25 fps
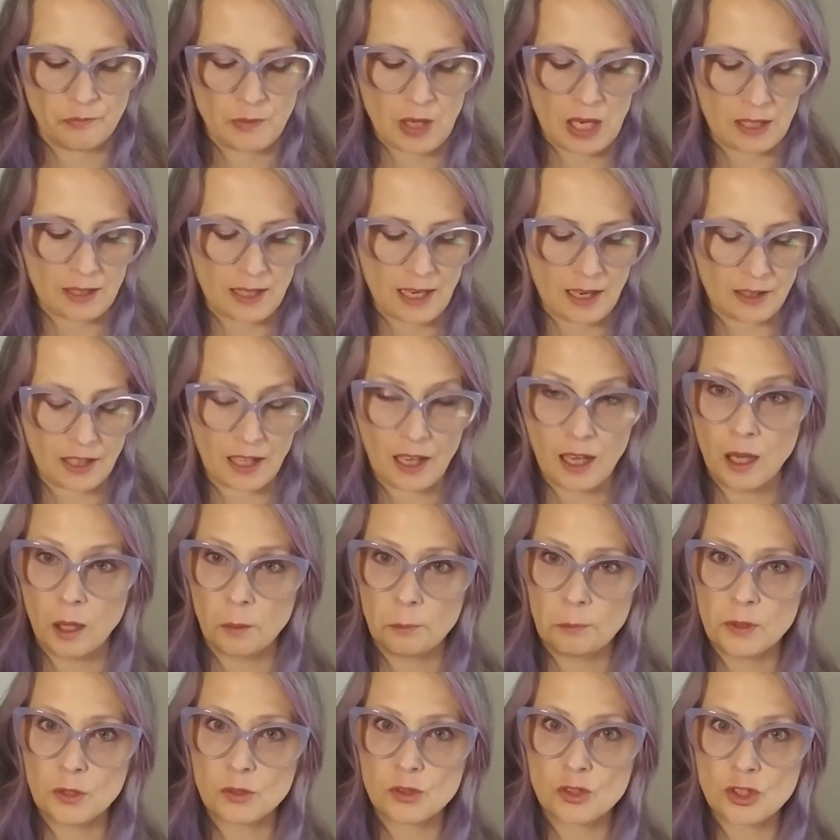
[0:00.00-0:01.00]
Now, to
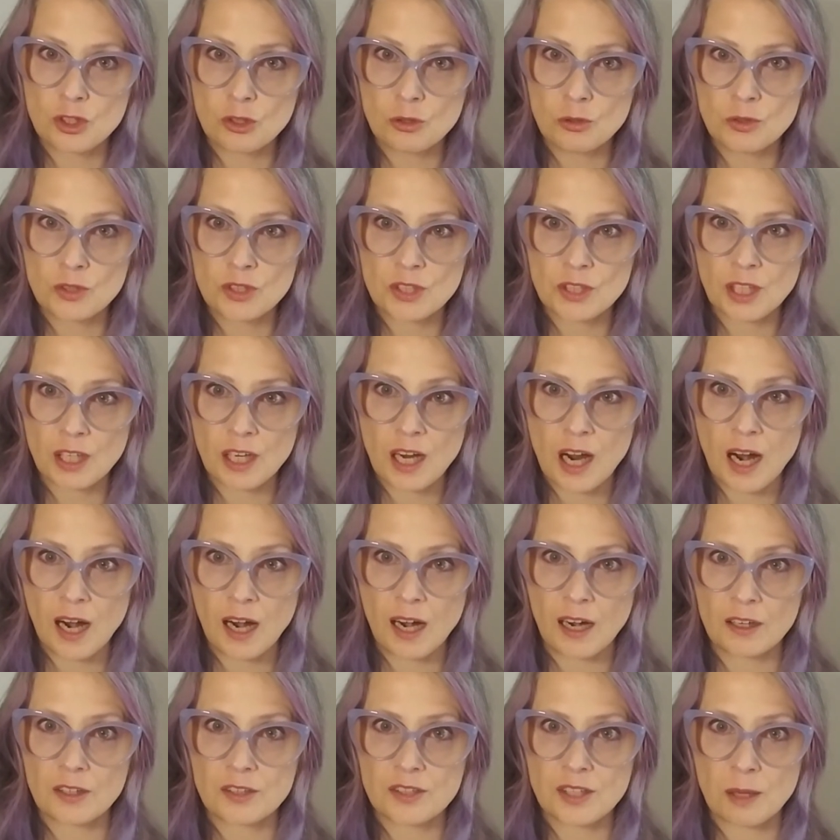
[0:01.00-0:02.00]
help you choose the
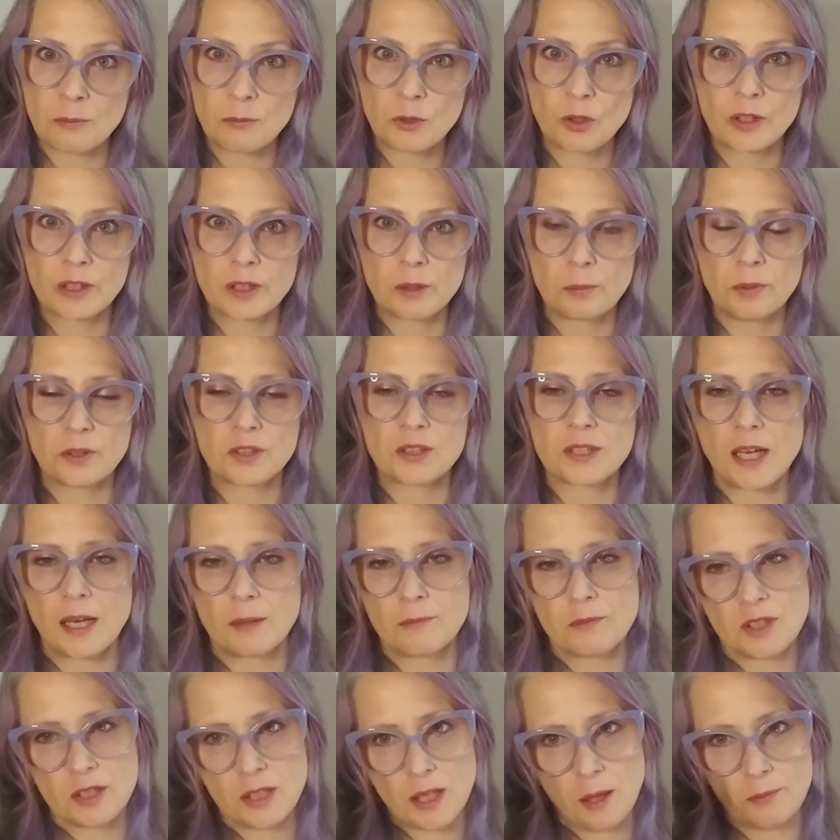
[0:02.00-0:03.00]
cards, I'm going to put
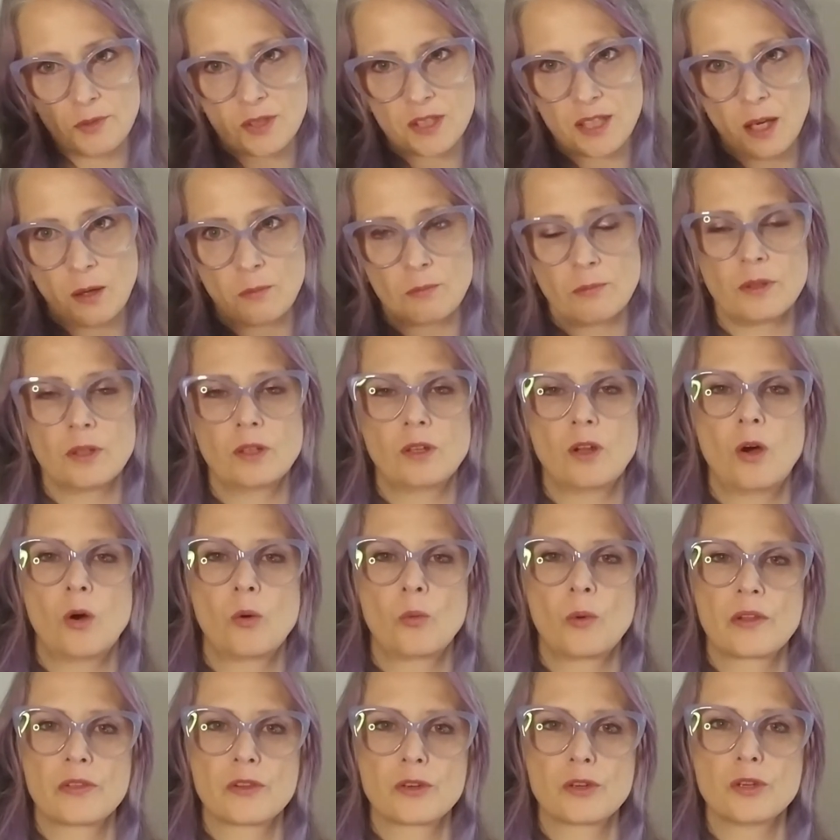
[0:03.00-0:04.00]
timestamps down below
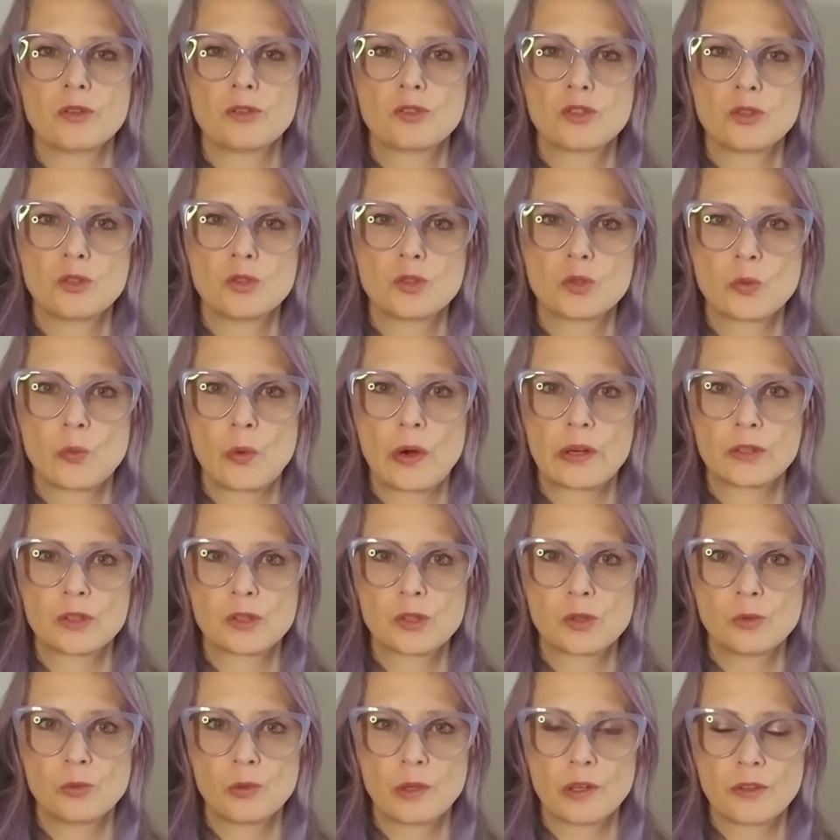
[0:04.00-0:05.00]
whether you choose 1,
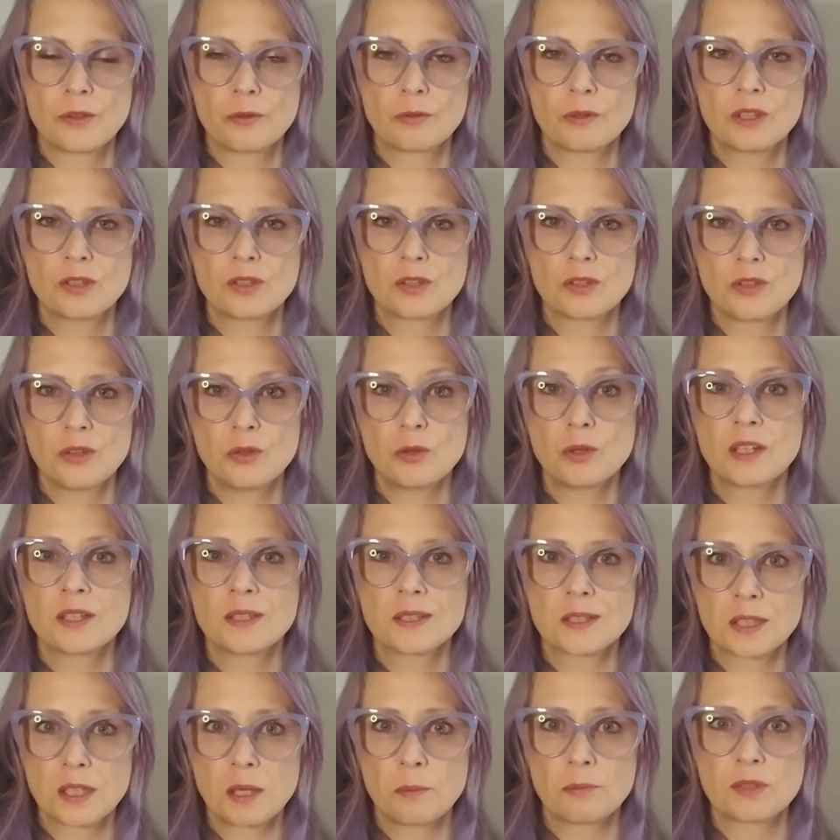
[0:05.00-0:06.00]
2, or 3 so you can
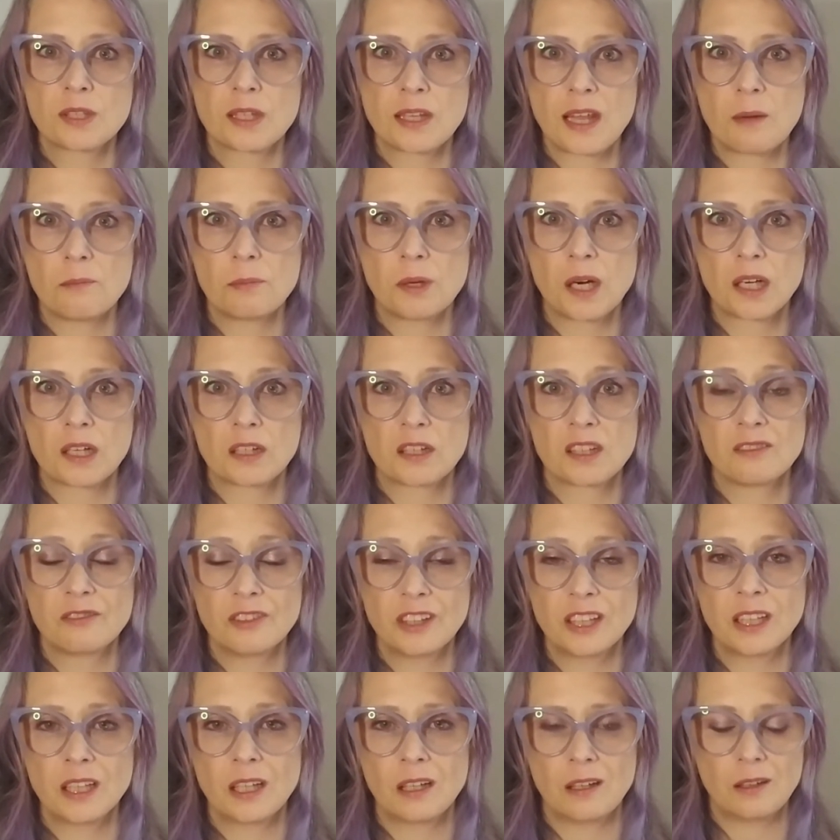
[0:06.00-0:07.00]
skip to that part of the
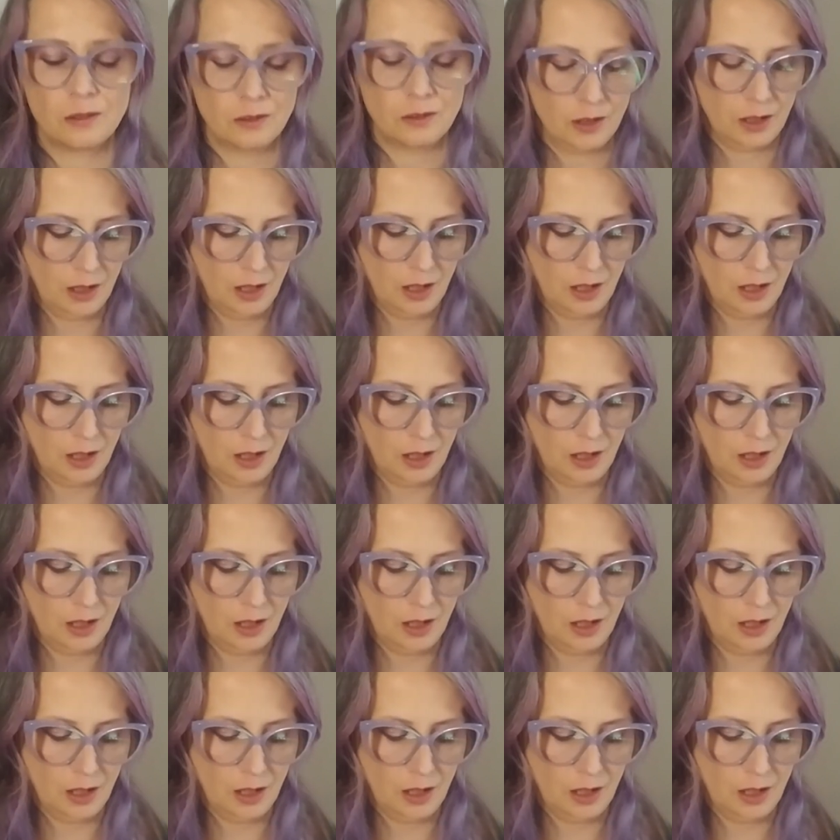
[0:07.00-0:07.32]
video.